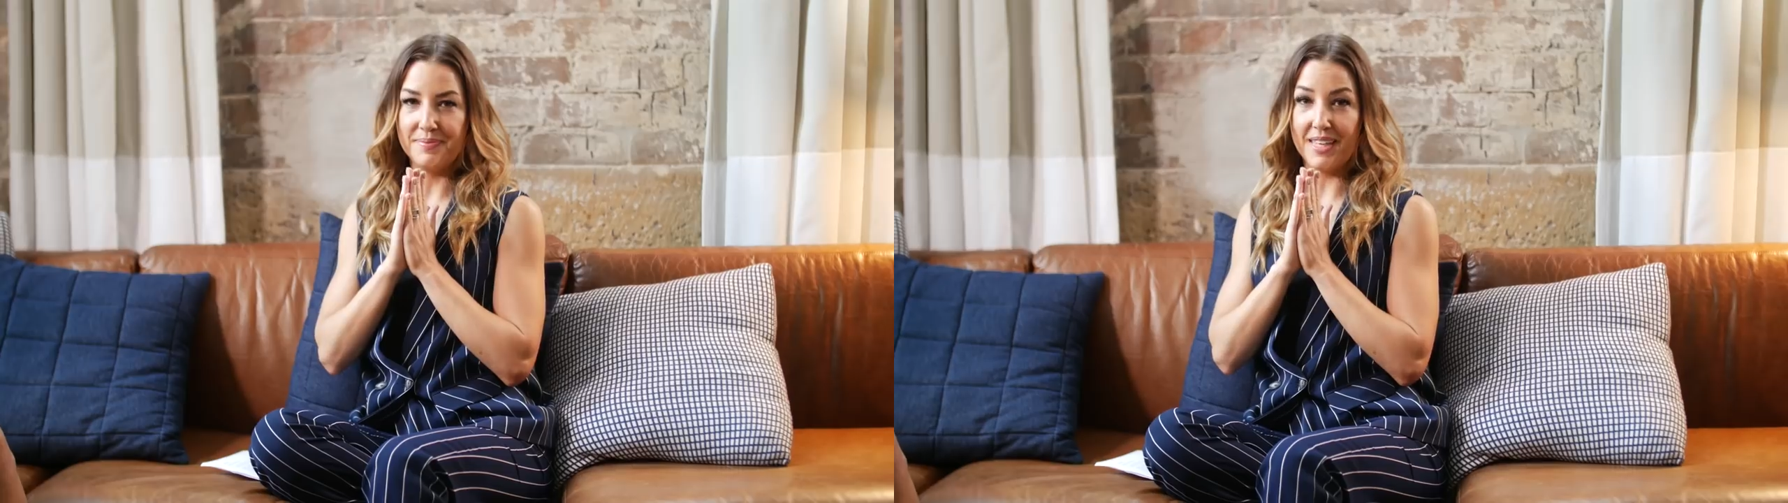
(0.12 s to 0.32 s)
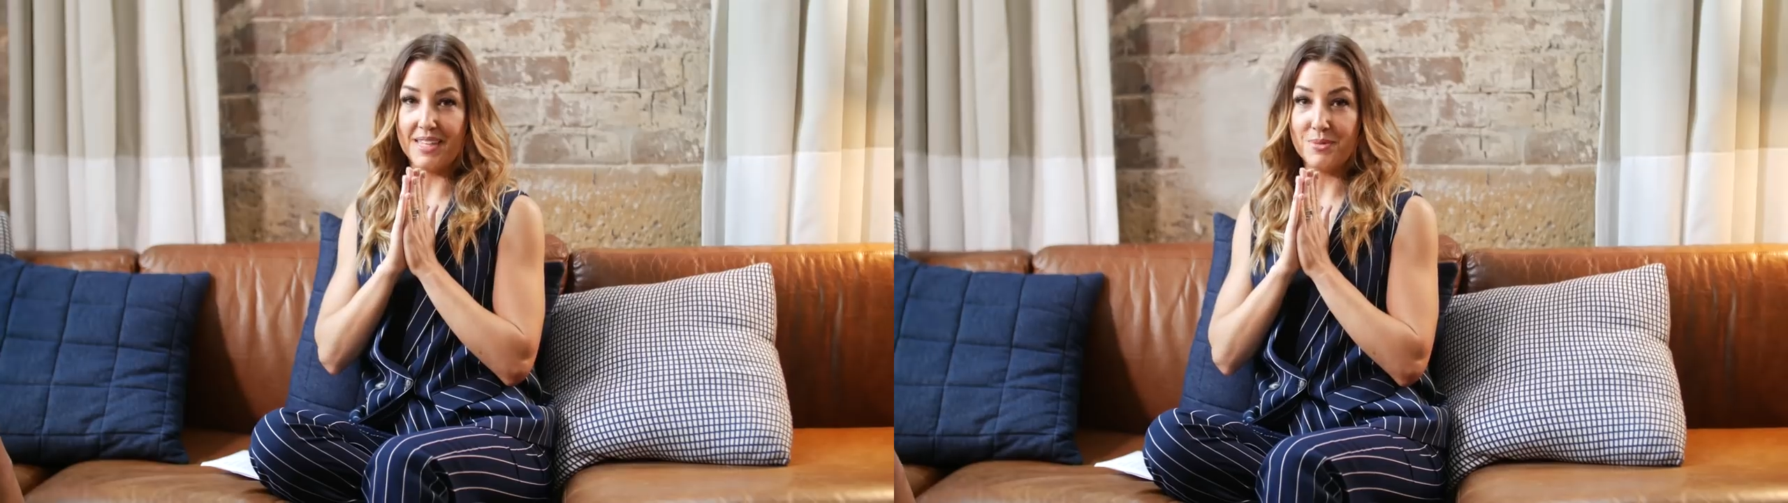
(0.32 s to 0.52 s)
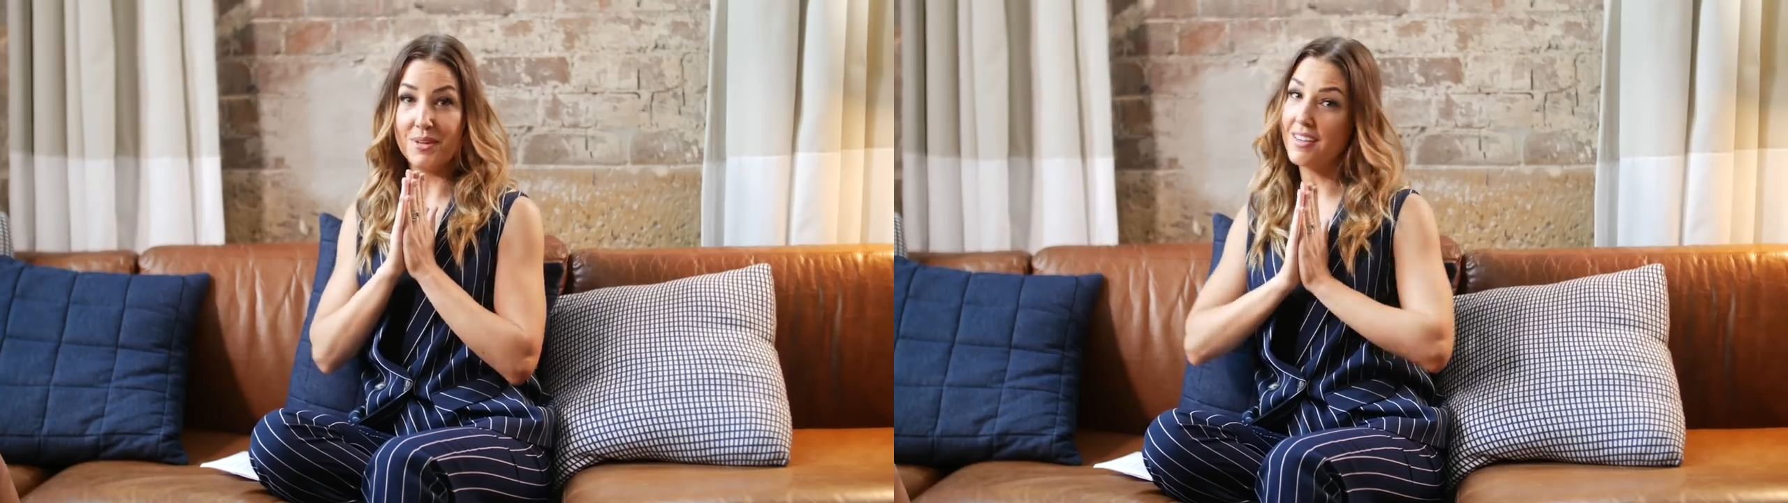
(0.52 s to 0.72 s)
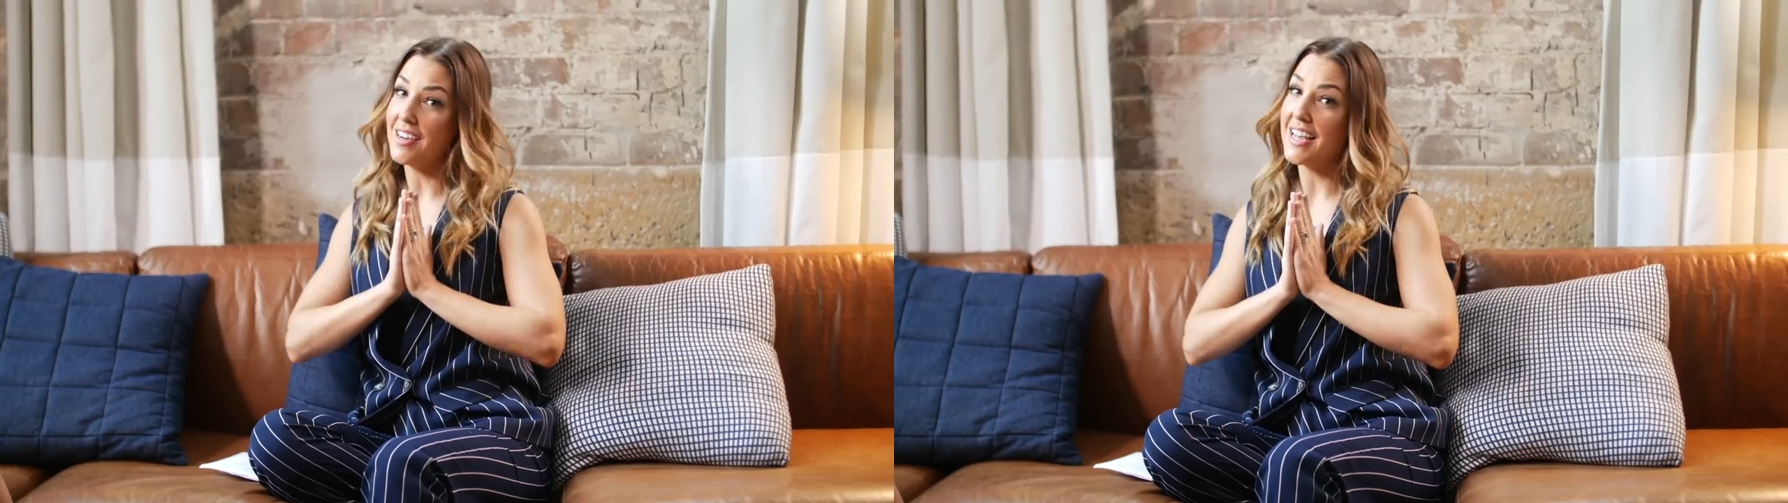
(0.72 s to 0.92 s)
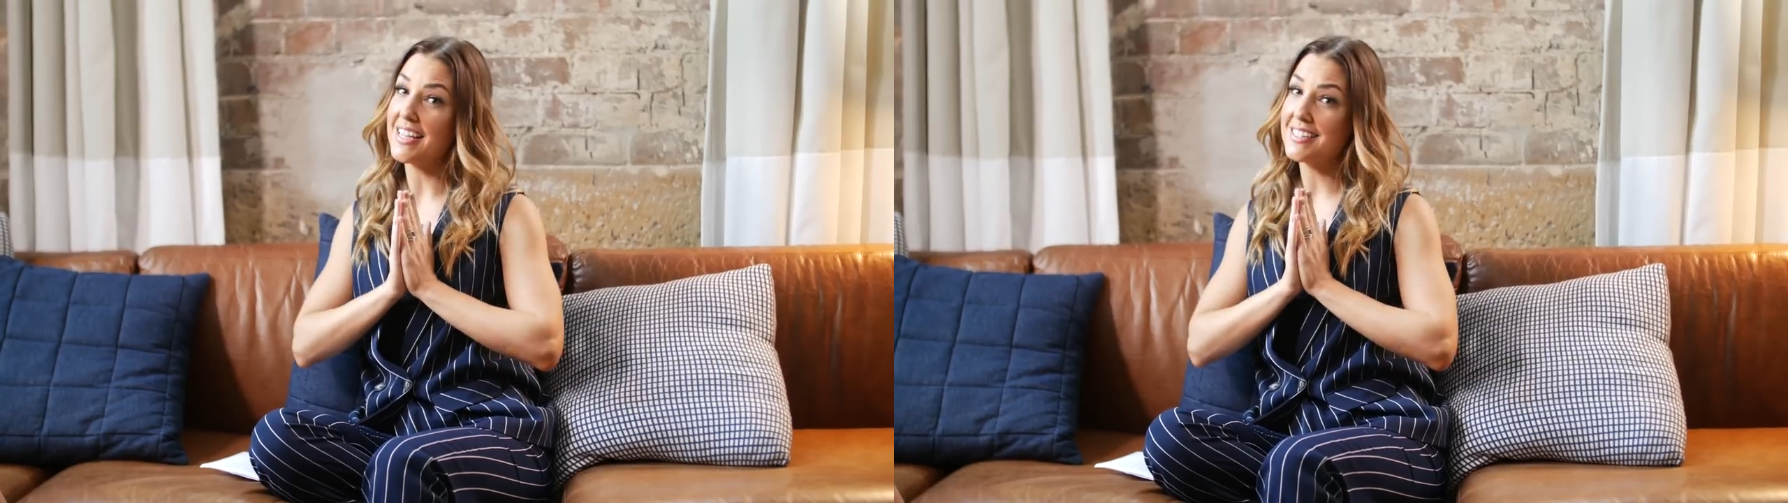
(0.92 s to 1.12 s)
Guess what,
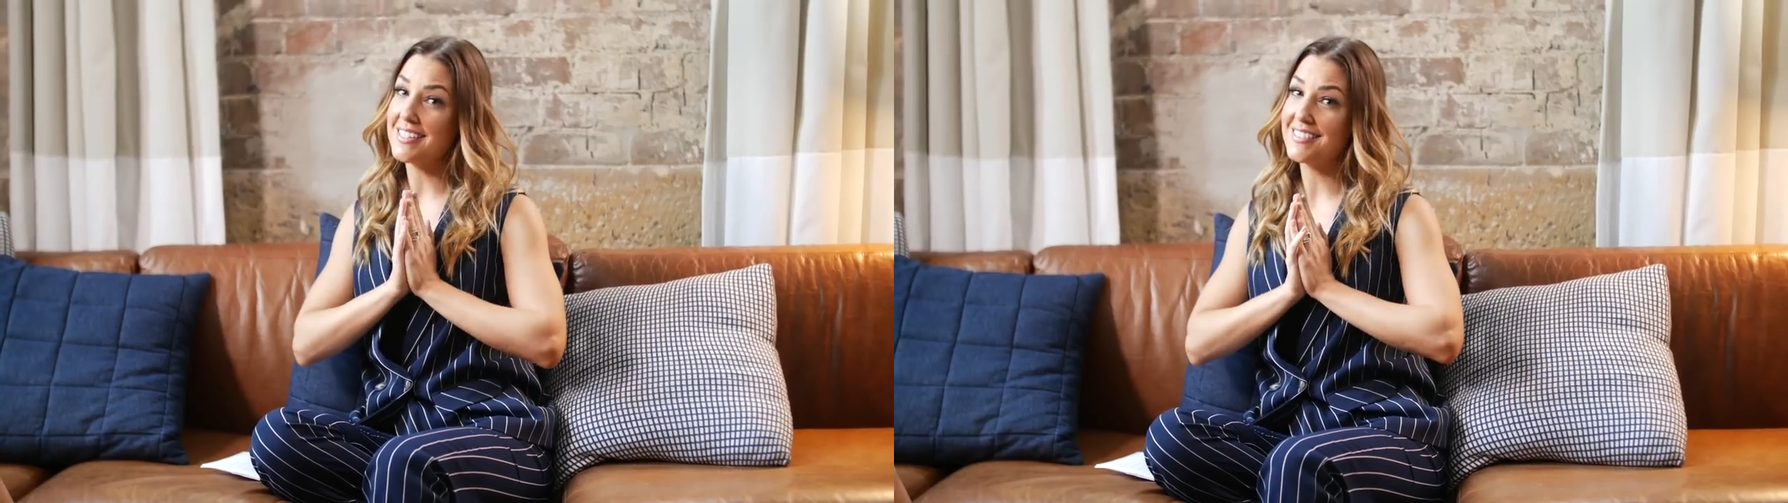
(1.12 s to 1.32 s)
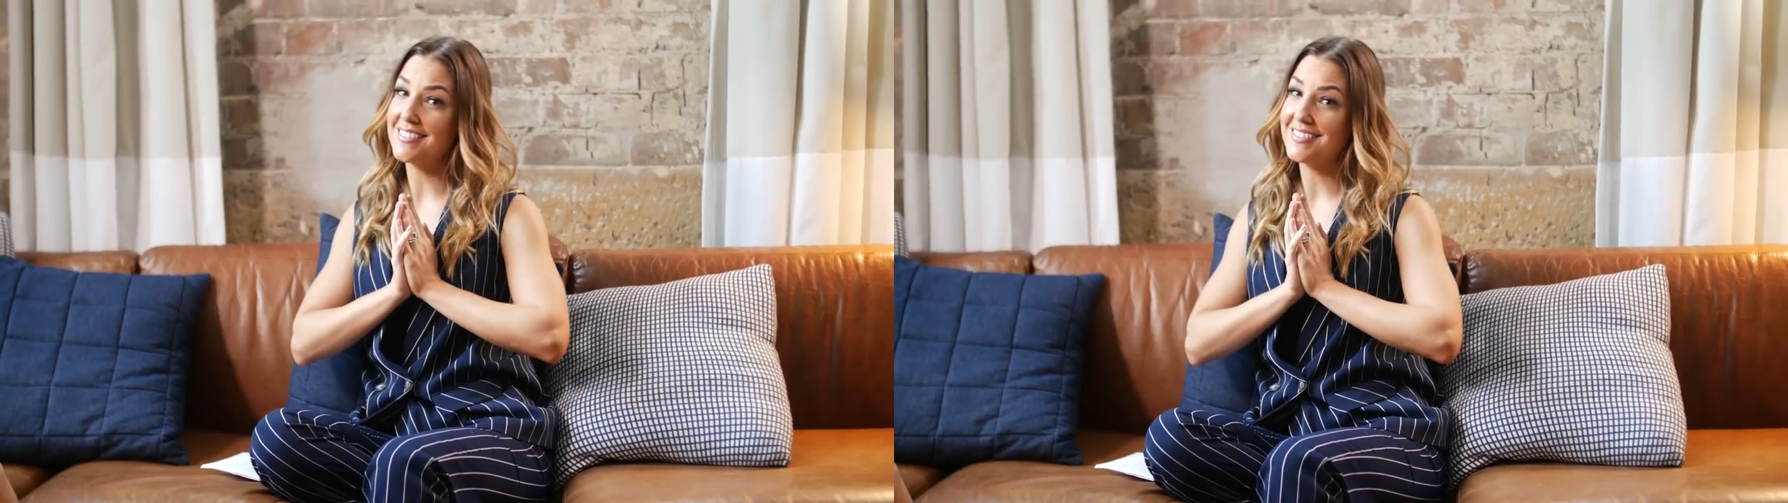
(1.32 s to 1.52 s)
guys?